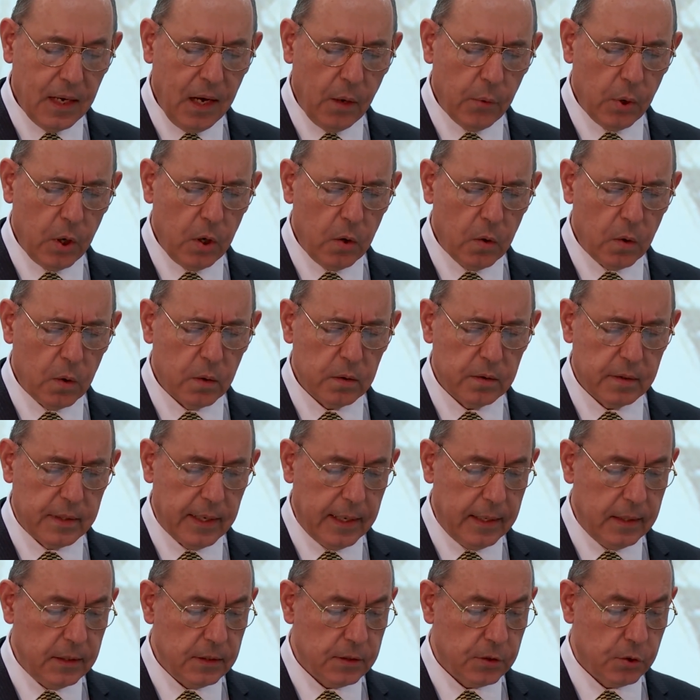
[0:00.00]
Our Lord
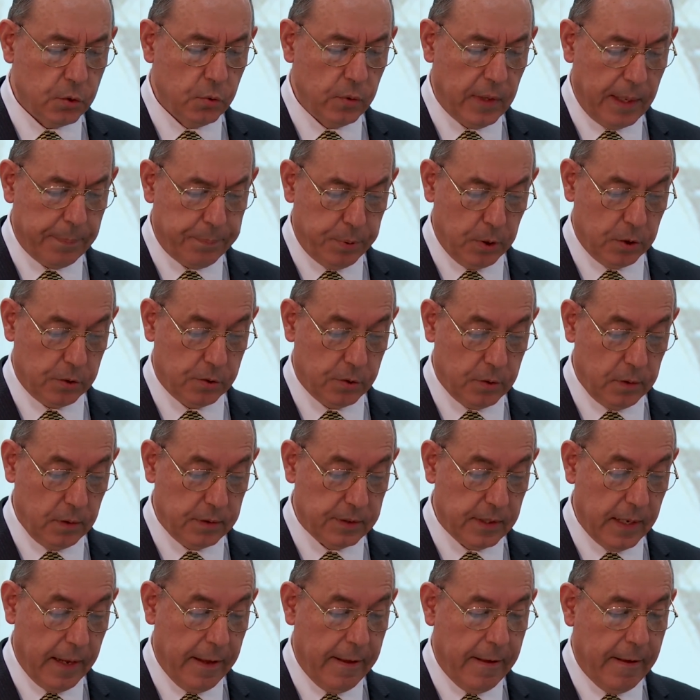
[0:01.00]
tells to the
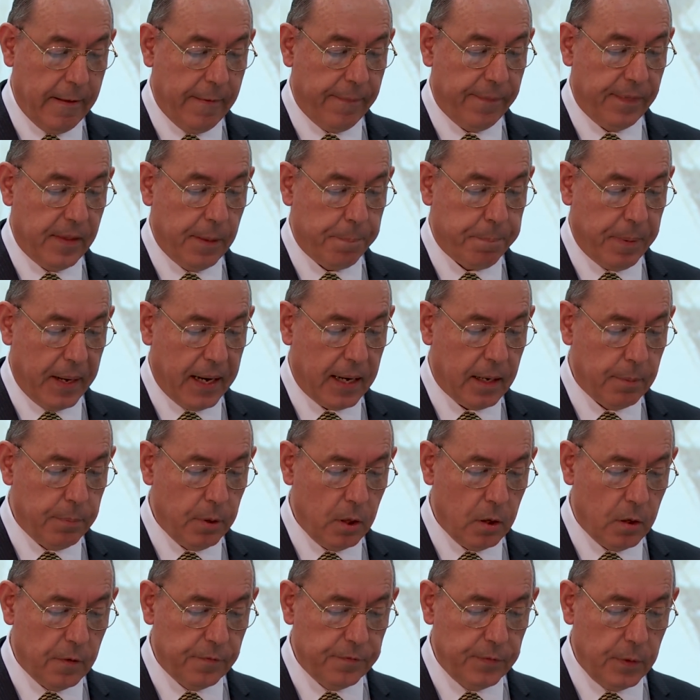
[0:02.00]
apostles the
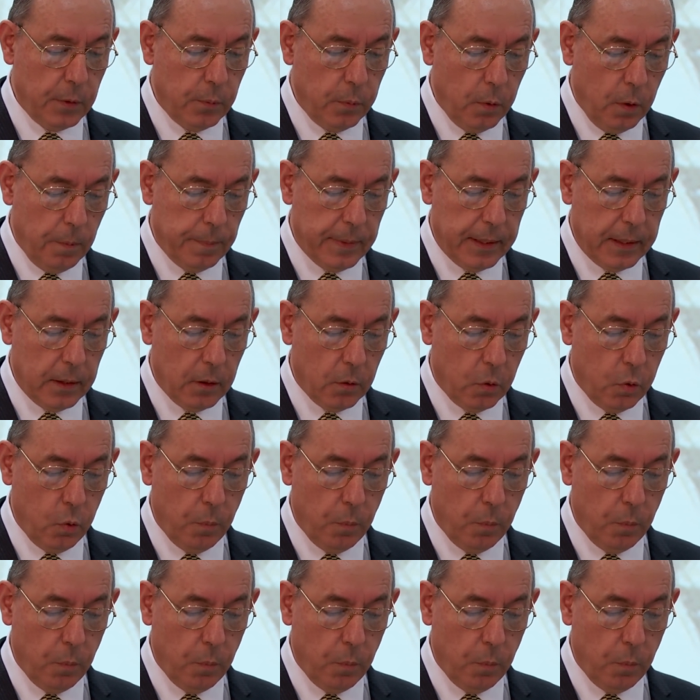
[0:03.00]
parable of the woman